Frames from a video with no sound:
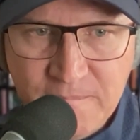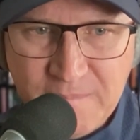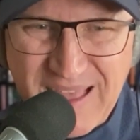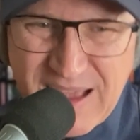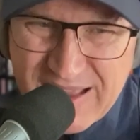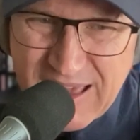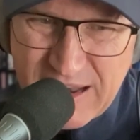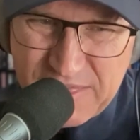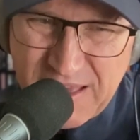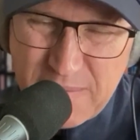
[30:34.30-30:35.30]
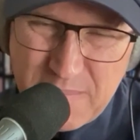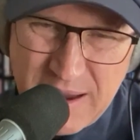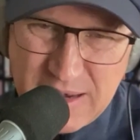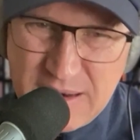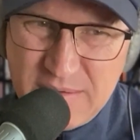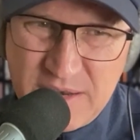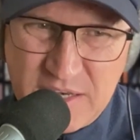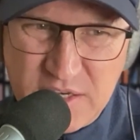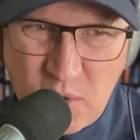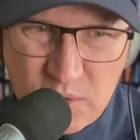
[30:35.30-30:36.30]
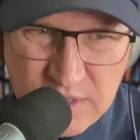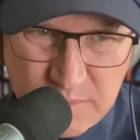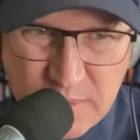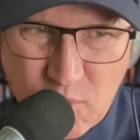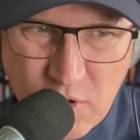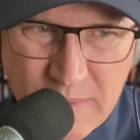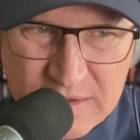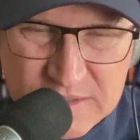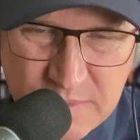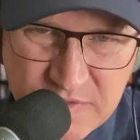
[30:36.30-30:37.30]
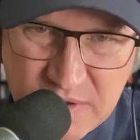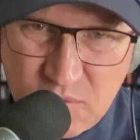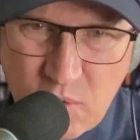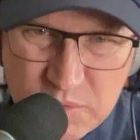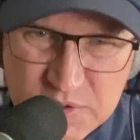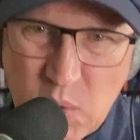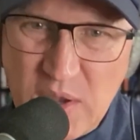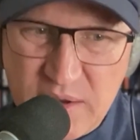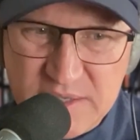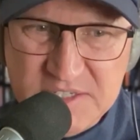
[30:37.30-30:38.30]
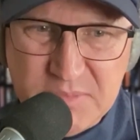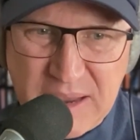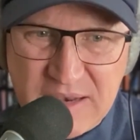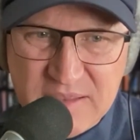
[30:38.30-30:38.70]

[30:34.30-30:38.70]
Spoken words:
Again, I think I might need to know a little bit more about some of what was going on in Spain at the